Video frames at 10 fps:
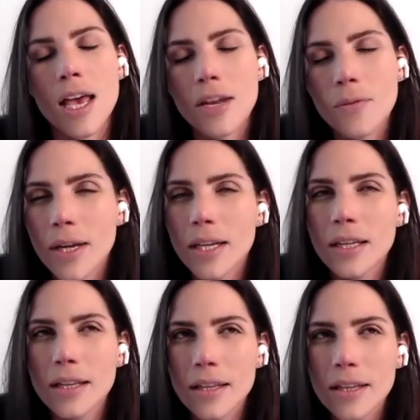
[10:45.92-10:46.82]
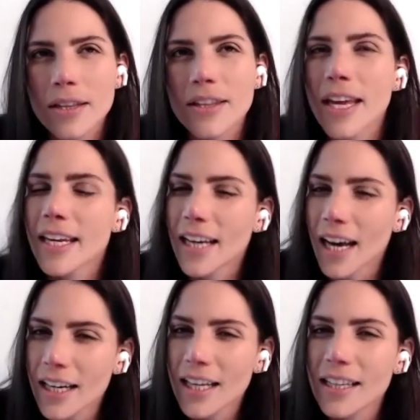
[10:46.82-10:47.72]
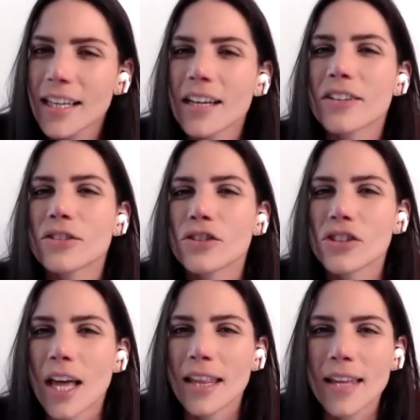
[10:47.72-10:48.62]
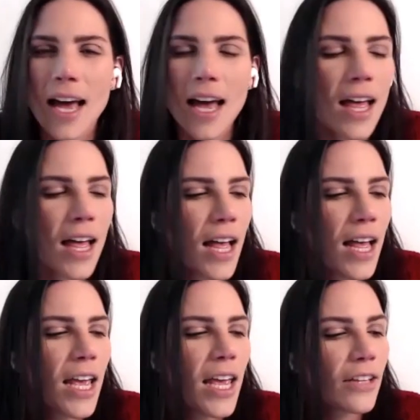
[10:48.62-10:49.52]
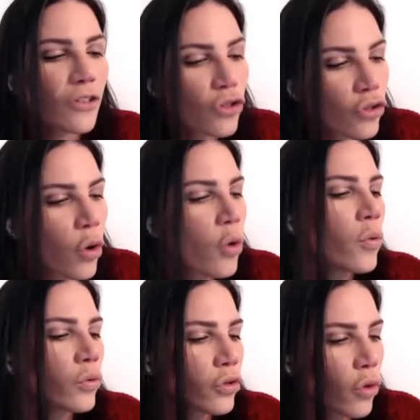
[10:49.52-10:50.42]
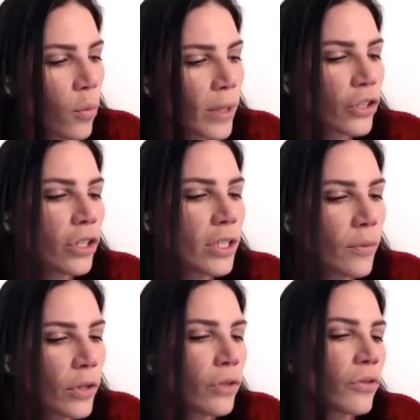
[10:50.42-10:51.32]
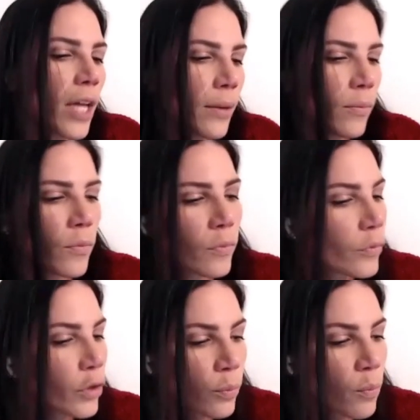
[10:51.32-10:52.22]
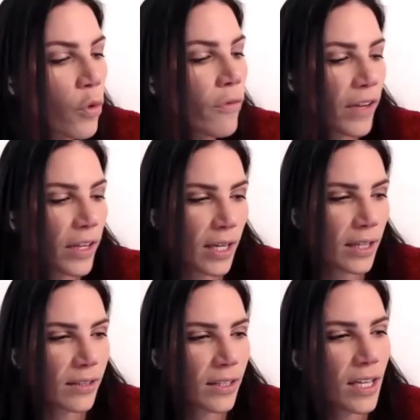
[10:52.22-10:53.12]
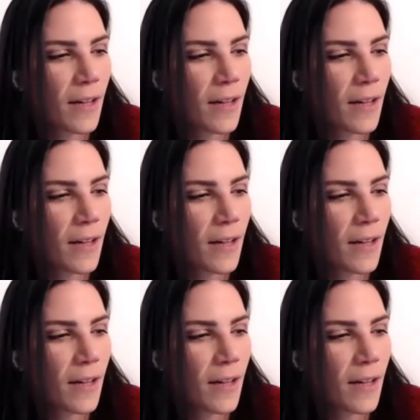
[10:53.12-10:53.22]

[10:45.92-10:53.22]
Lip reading: And when they got it, they understand that, it's so, so much easier when you start moving this.